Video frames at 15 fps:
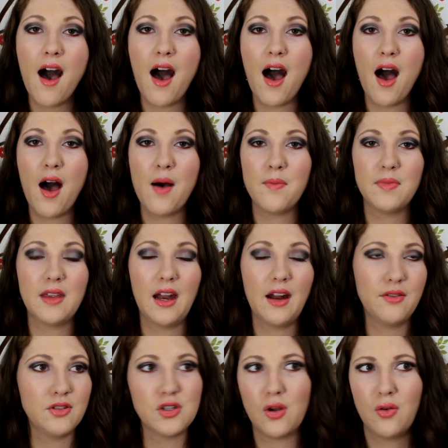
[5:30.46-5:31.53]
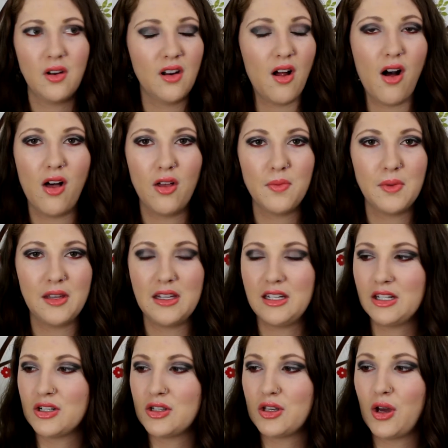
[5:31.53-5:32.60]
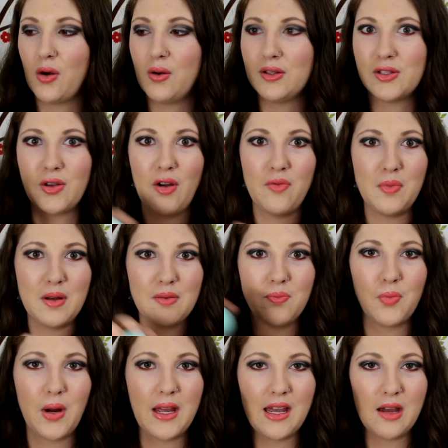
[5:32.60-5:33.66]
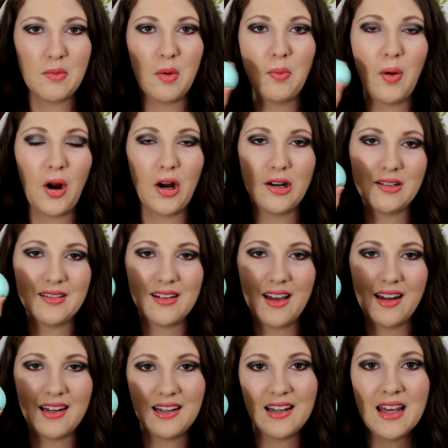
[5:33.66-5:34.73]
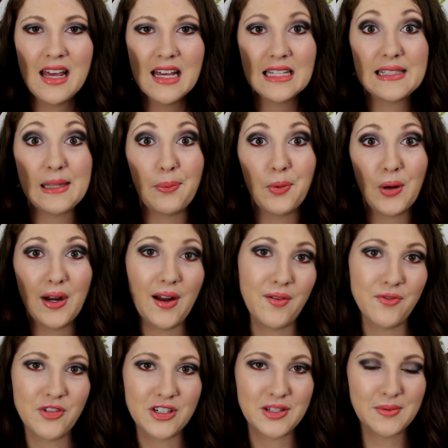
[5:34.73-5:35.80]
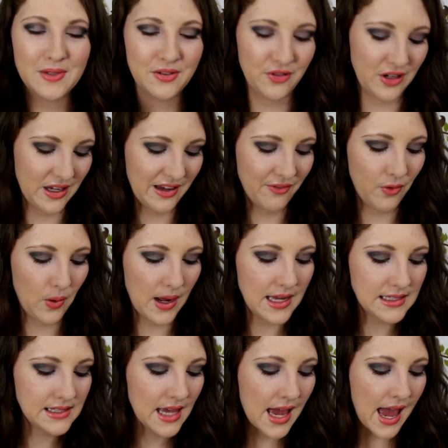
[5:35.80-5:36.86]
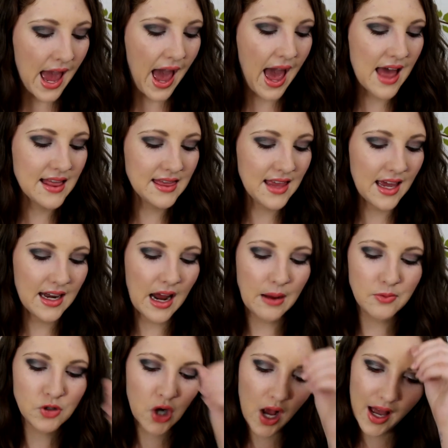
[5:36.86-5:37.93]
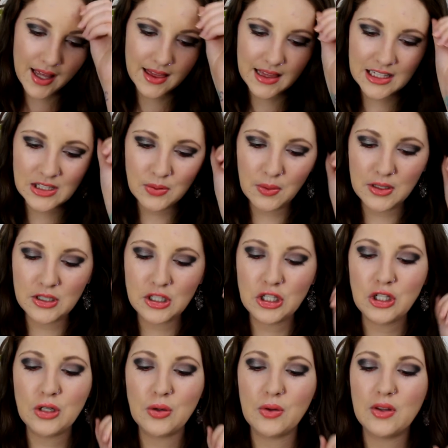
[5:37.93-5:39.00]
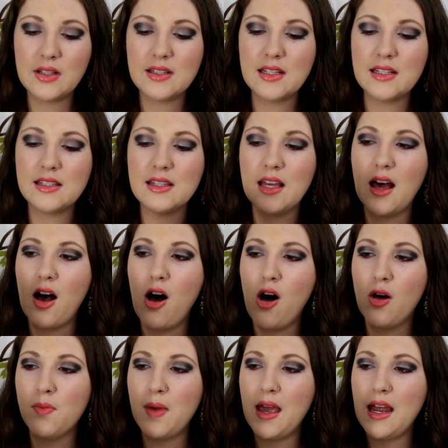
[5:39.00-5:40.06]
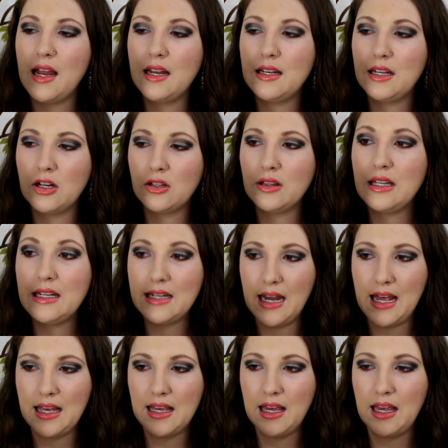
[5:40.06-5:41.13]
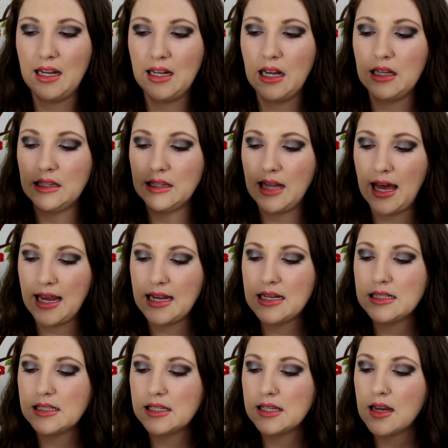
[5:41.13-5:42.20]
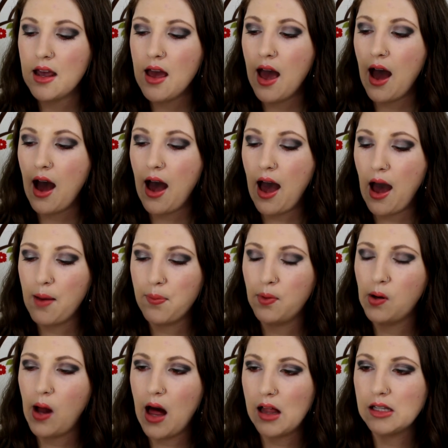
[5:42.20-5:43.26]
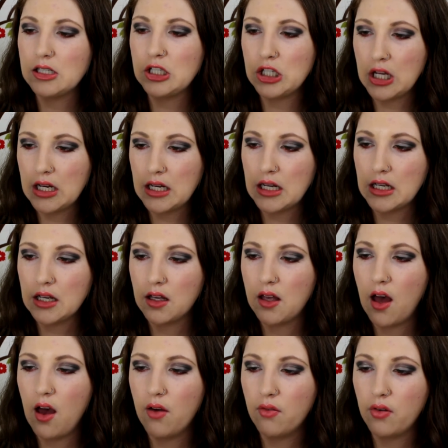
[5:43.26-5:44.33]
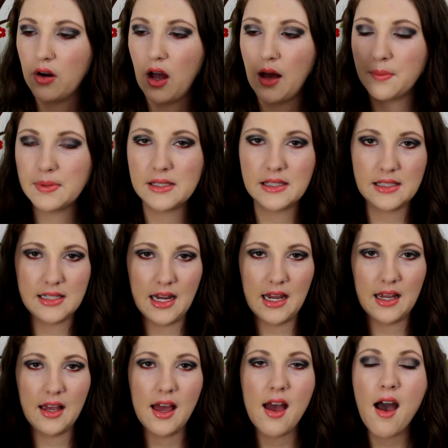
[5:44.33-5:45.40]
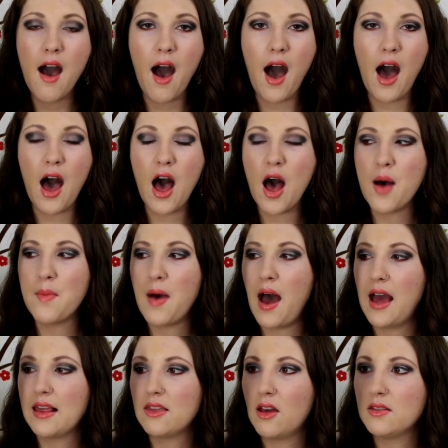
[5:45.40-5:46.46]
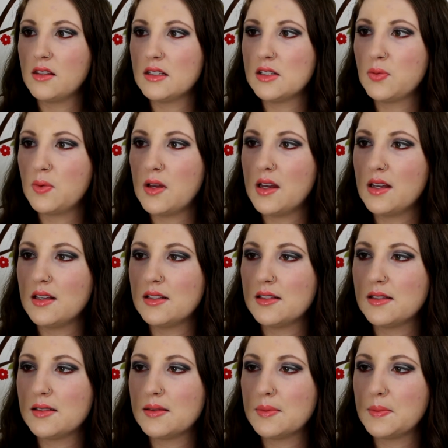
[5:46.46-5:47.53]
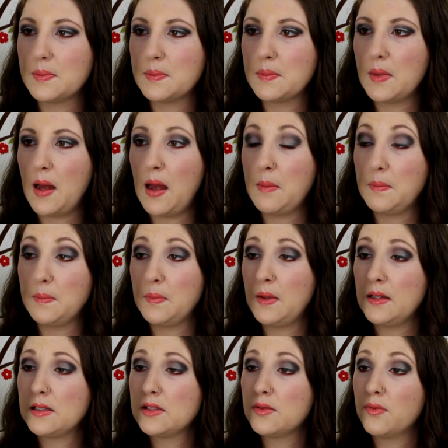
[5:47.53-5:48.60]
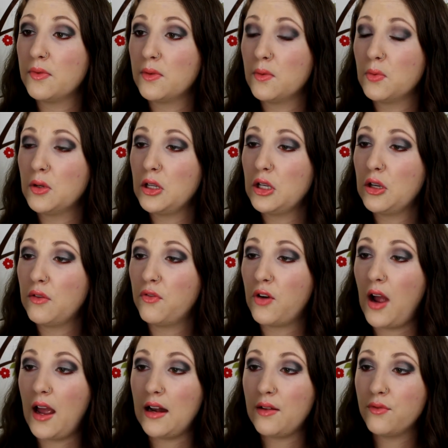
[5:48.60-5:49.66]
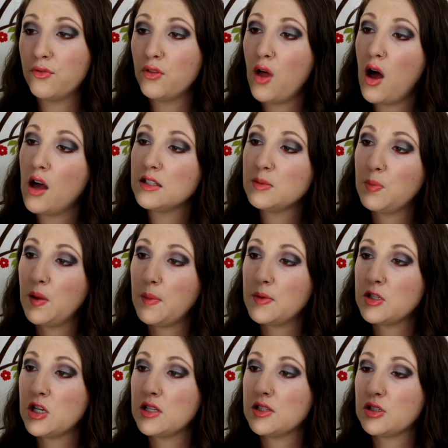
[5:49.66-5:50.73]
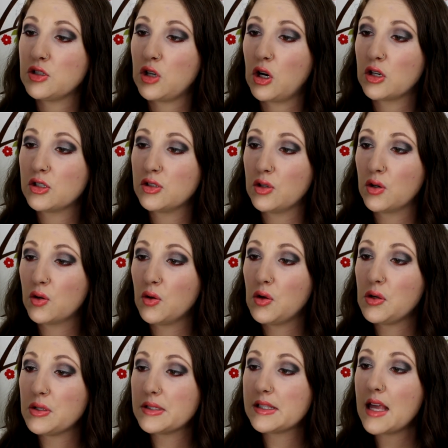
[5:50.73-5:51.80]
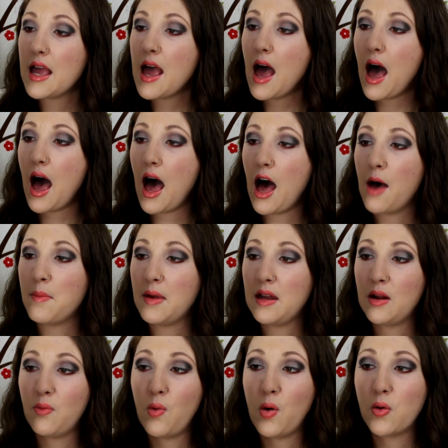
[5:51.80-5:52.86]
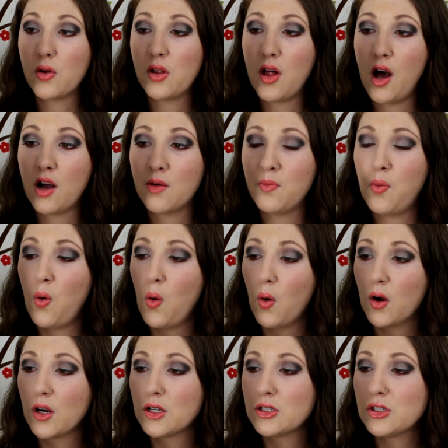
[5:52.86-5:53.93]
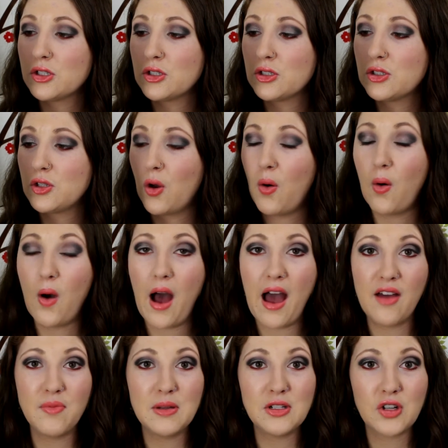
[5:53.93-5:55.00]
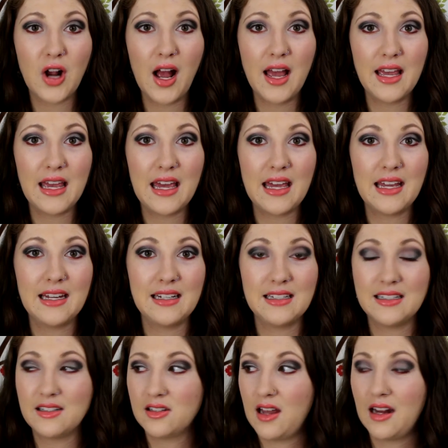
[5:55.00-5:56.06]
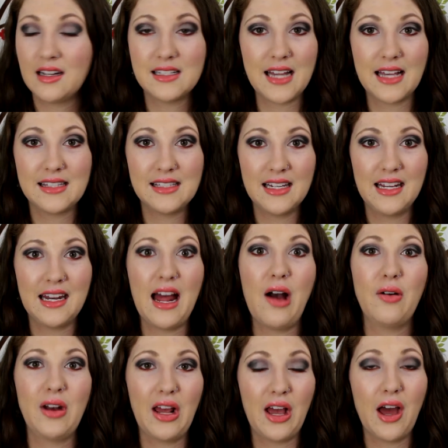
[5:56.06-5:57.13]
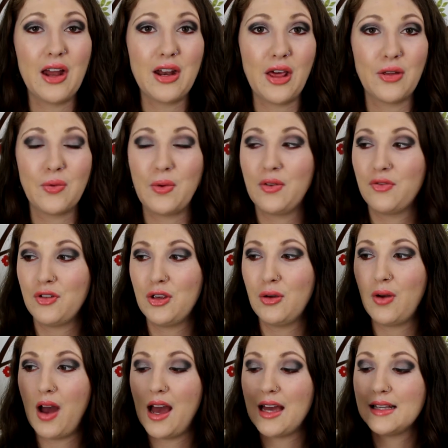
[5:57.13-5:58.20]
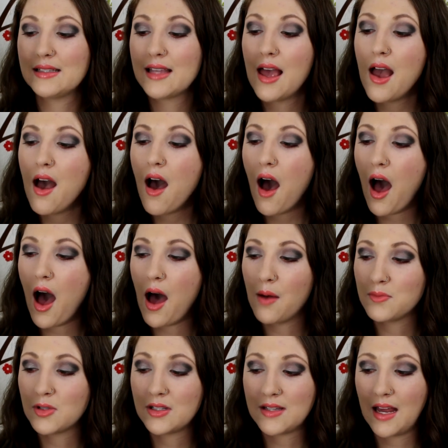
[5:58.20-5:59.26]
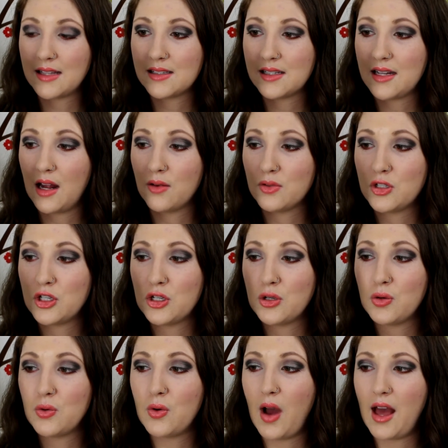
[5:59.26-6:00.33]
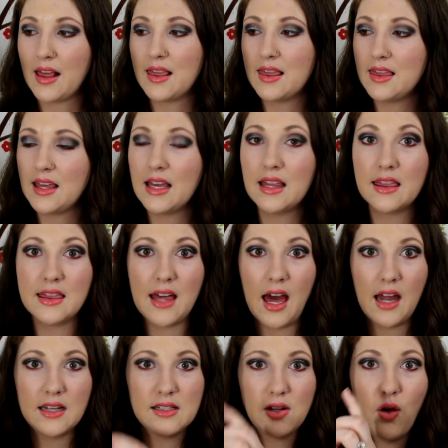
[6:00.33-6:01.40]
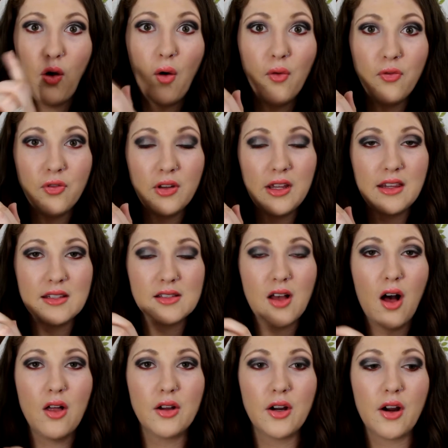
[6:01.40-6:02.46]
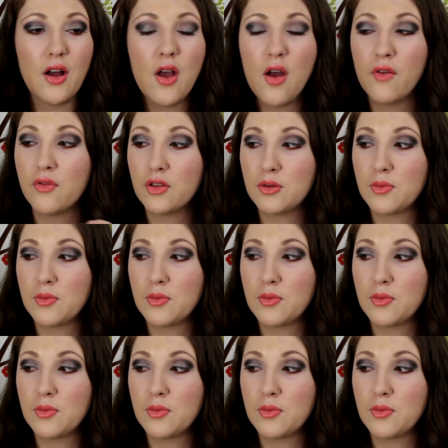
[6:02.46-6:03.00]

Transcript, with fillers: um, that I've showed in a haul a million years ago, and so I've been breaking them apart and kind of separating for some different giveaways. And then I'm trying this one too. This is the Almay Nearly Naked Light Hypoallergenic Cover Up Stick. Um, I thought this was, I'm, it's really good for hiding flaws, blemishes, and dark circles, um, and it won't clog pores. So I've been trying it, kind of testing it out, and I got another one for you guys um, to test it out too. I think that hopefully this color for